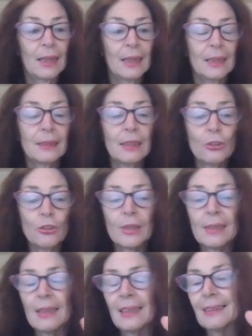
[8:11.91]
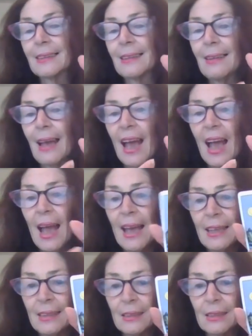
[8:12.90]
It's interesting, it's an
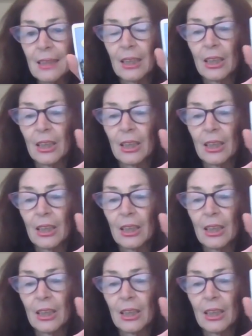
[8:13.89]
8.